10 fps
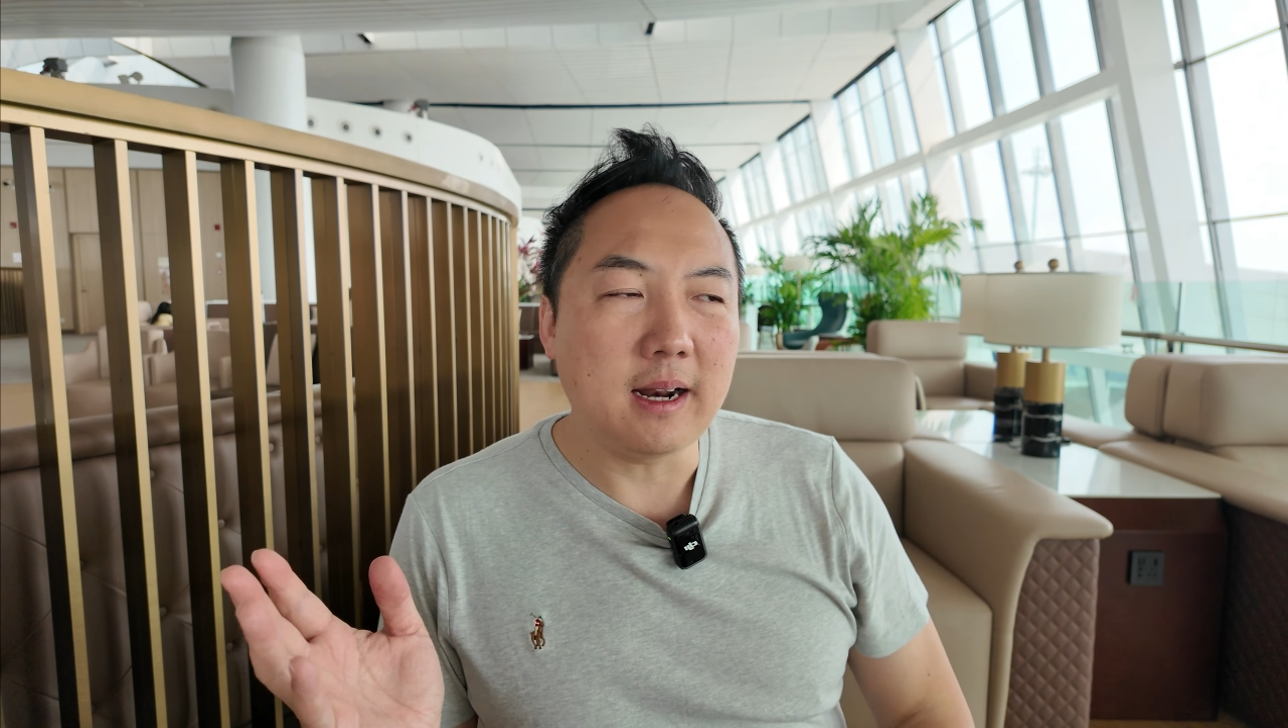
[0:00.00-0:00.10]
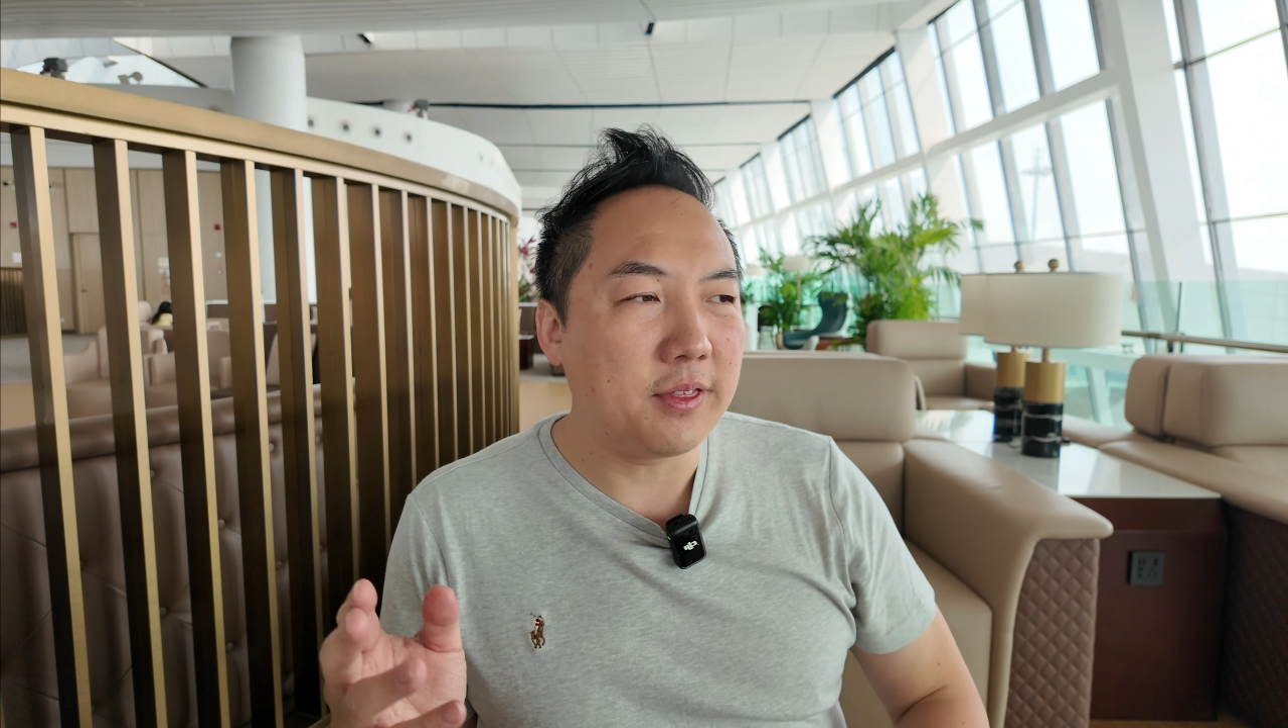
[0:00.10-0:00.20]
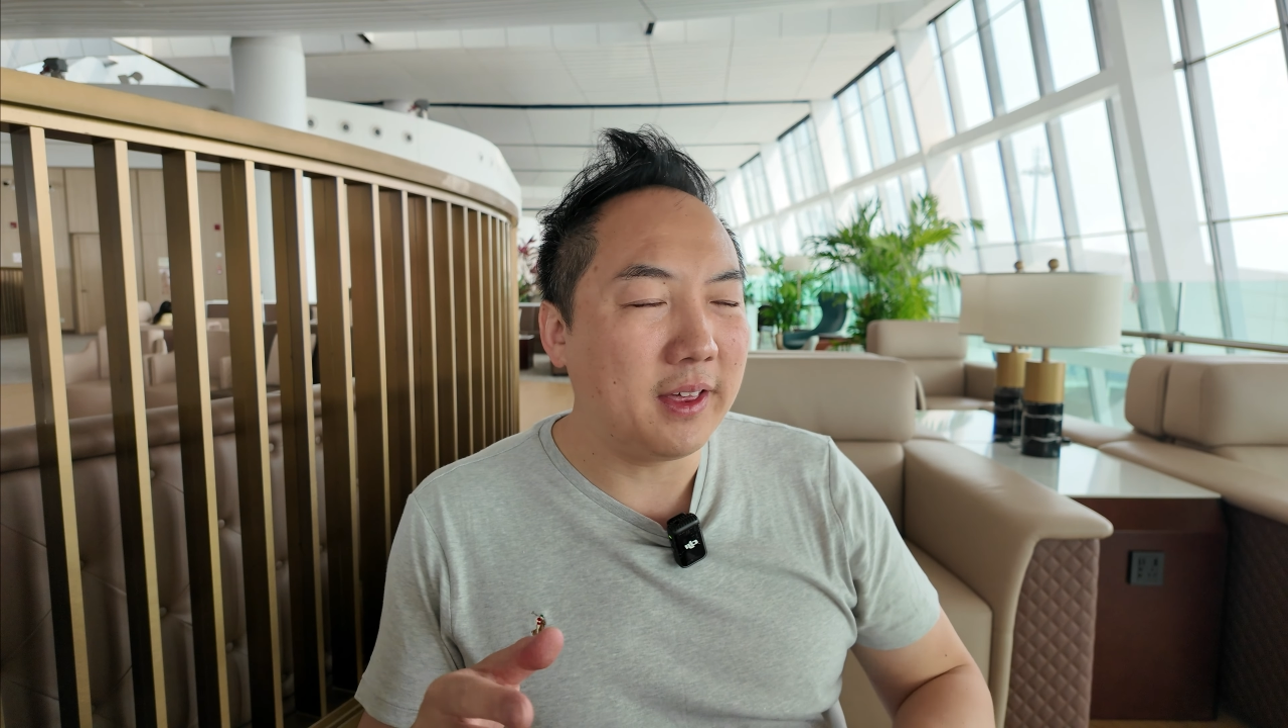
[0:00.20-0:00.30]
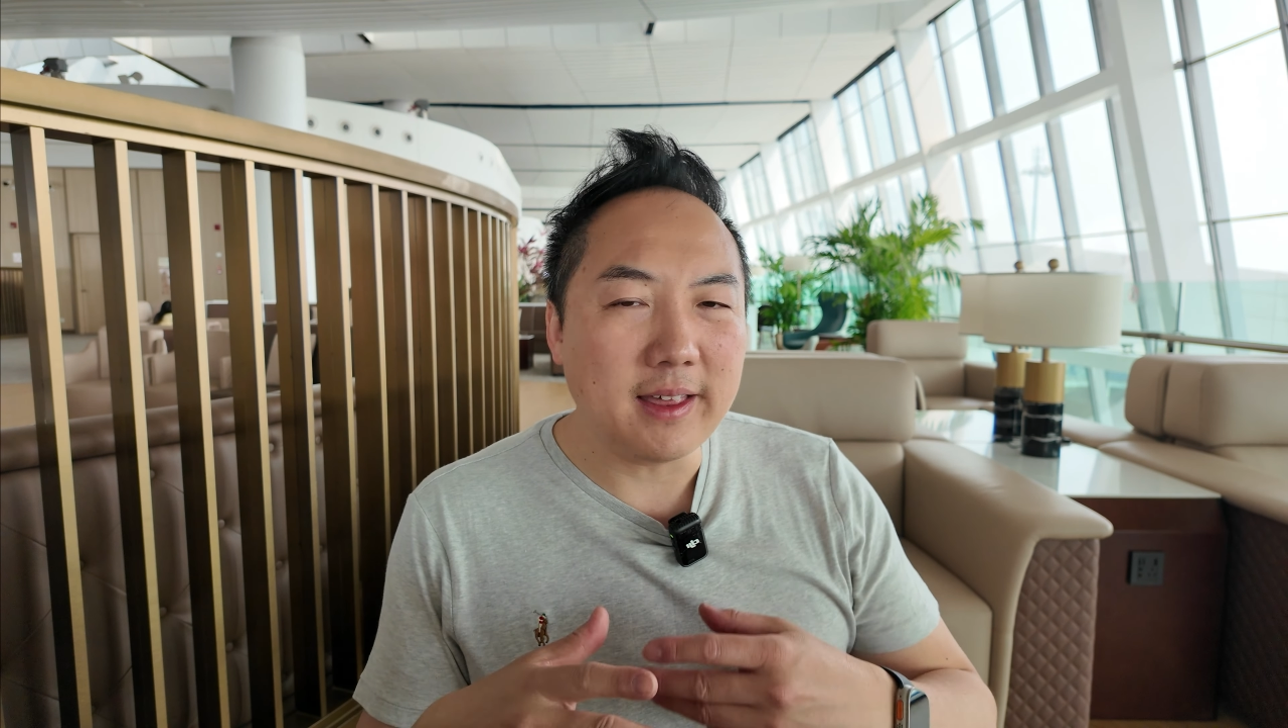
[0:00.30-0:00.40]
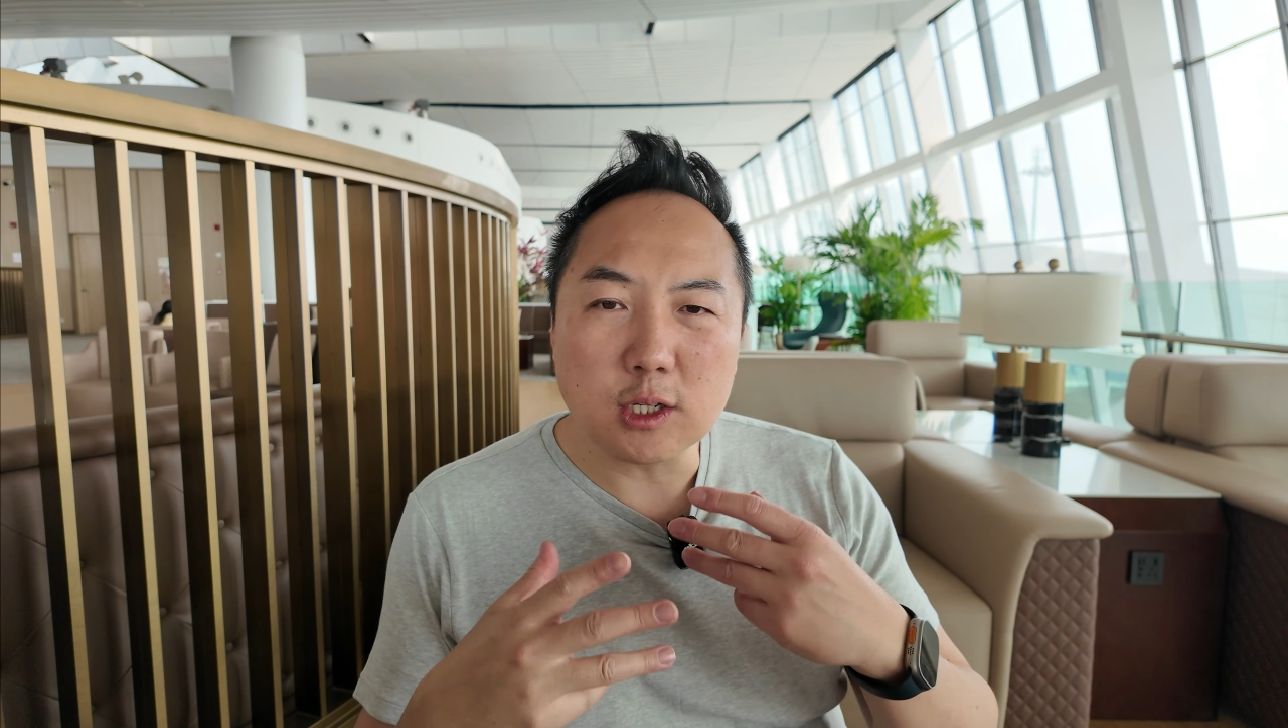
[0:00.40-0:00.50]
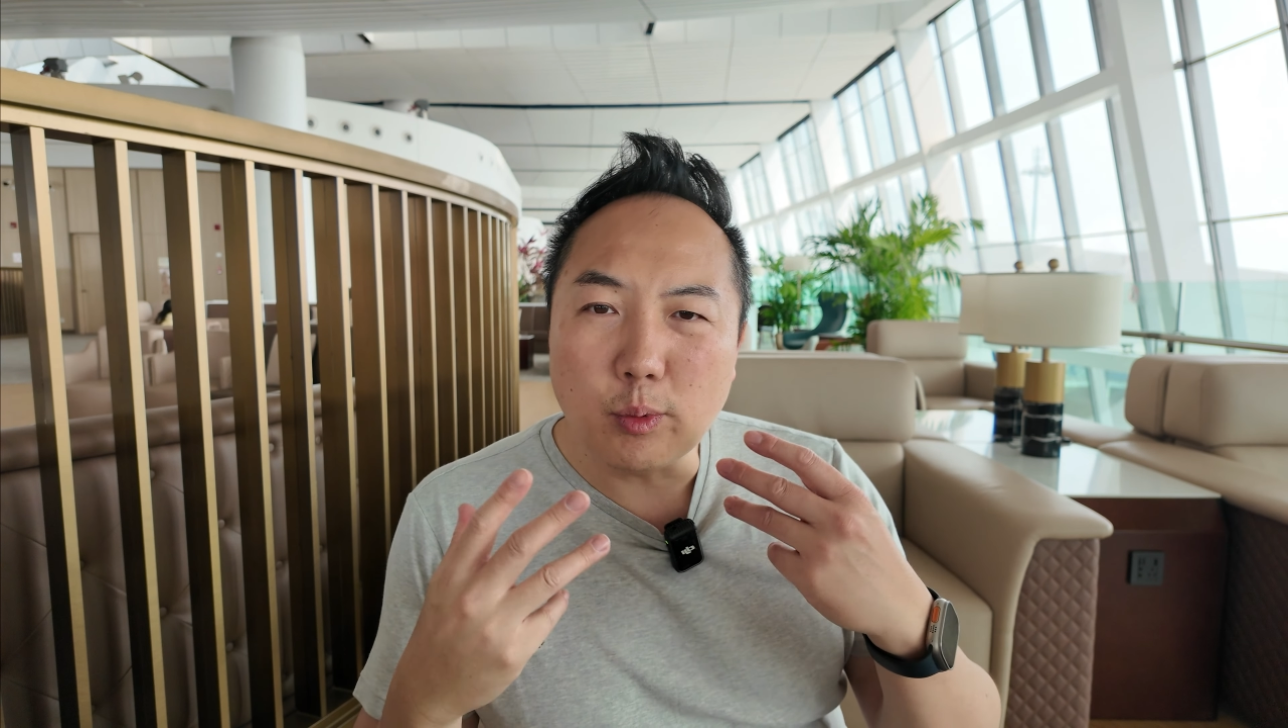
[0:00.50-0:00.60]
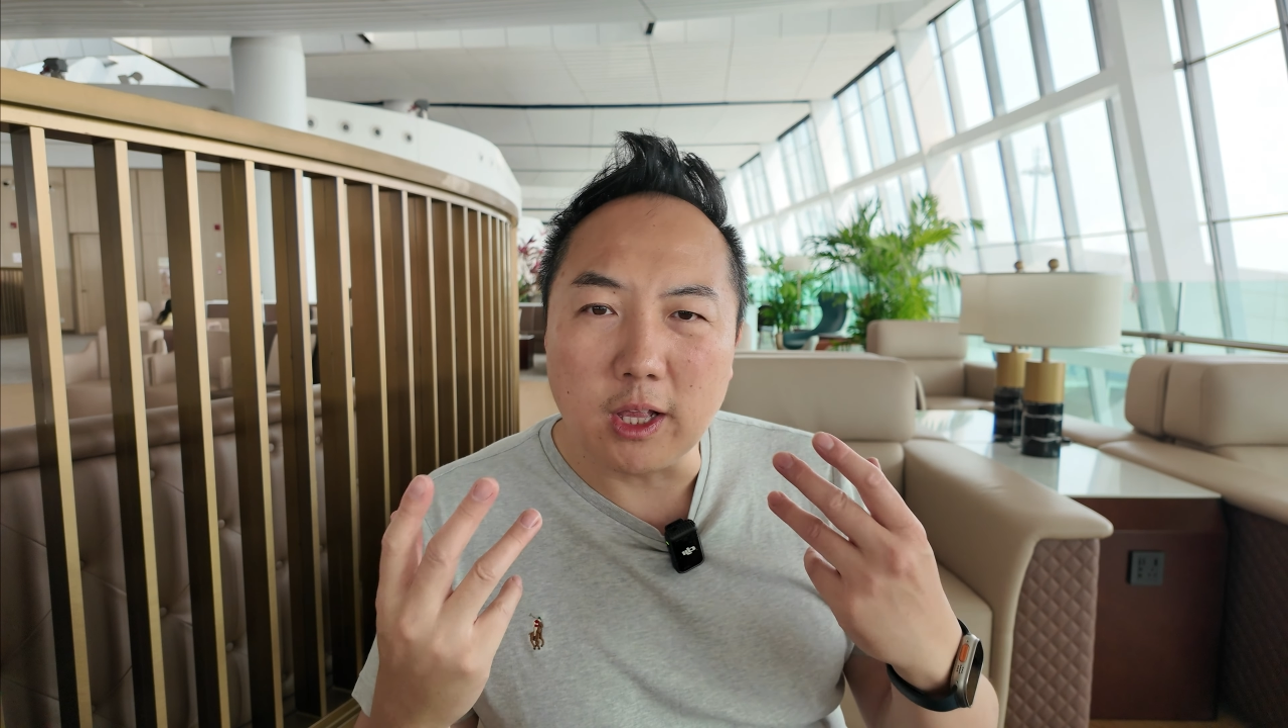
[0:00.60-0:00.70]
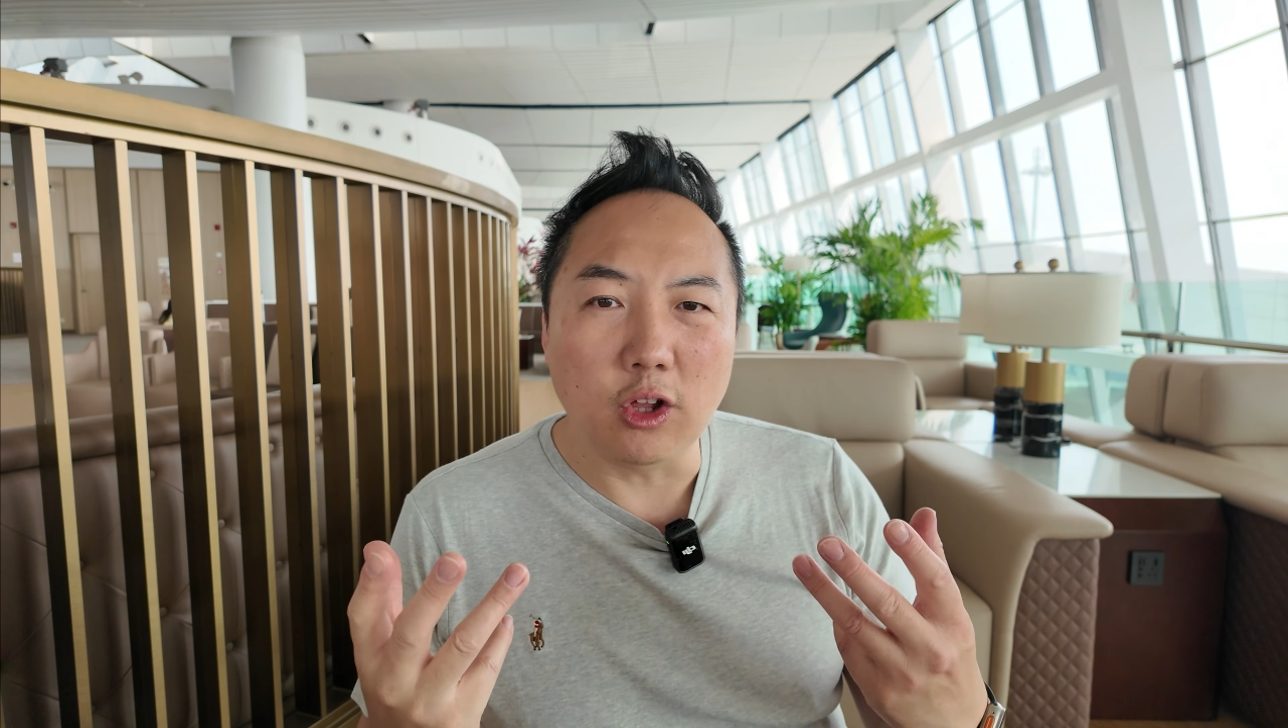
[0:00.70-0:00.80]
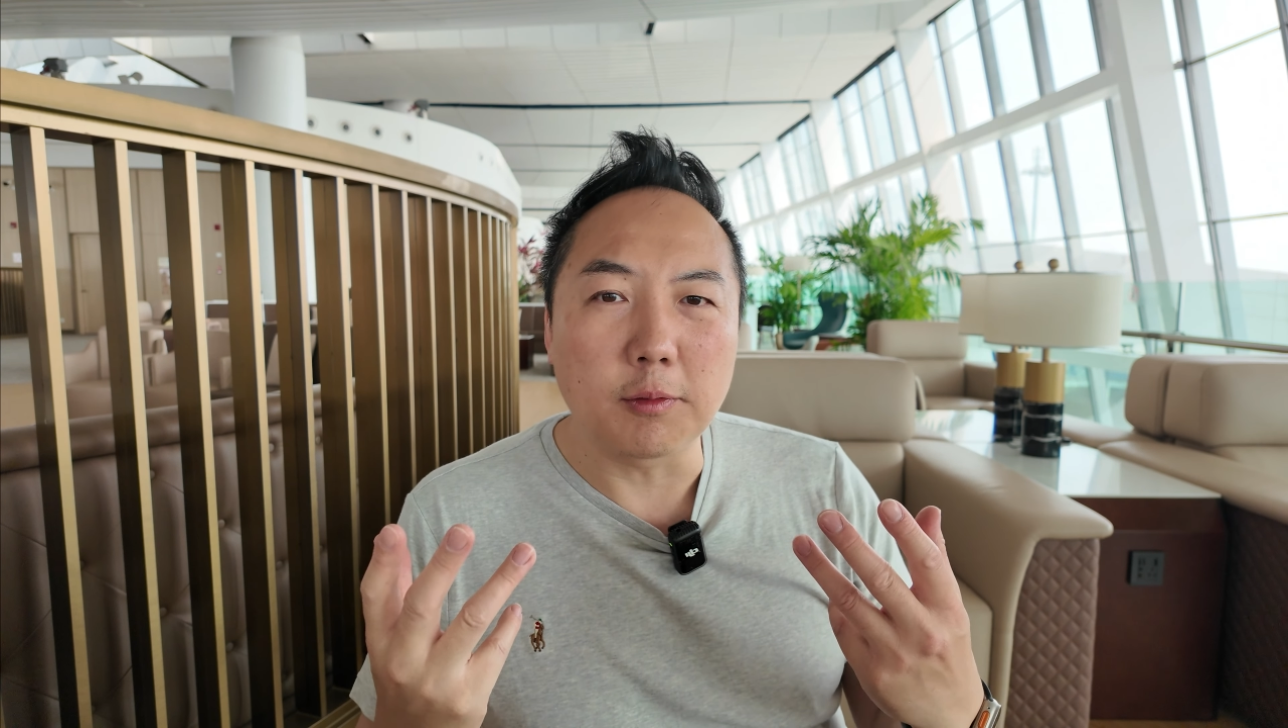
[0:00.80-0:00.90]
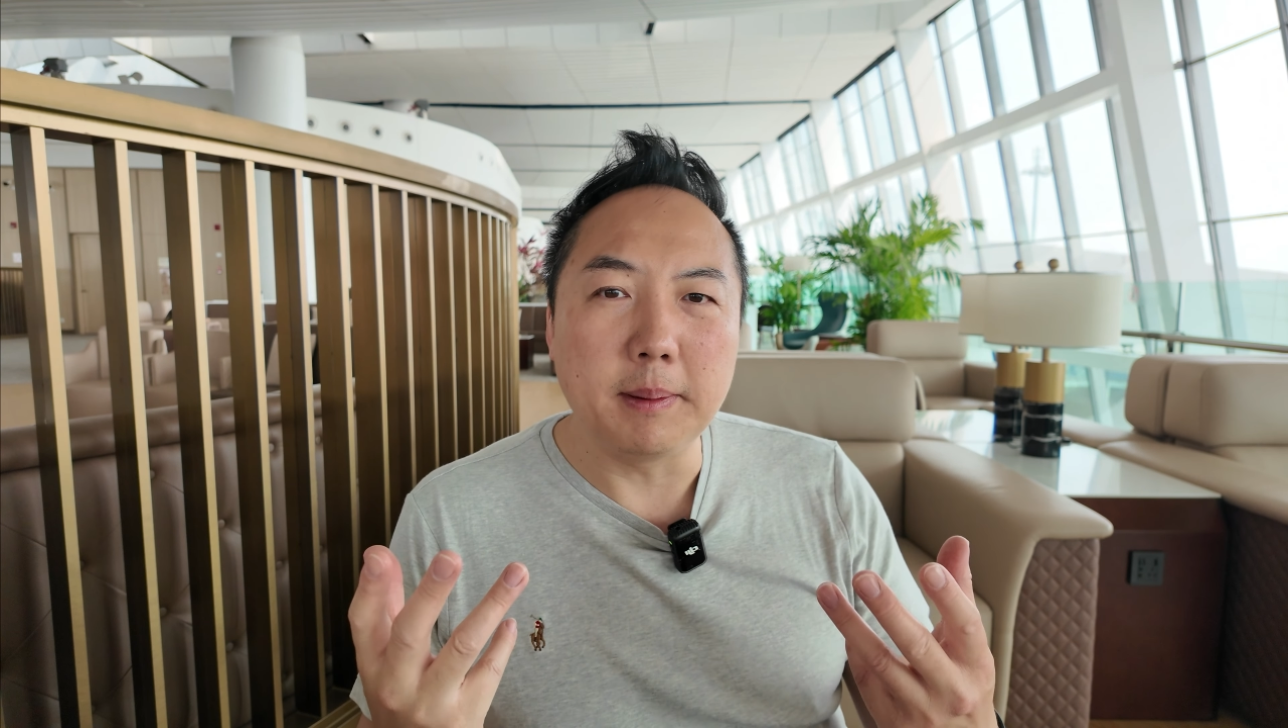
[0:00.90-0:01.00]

And I think that's where a lot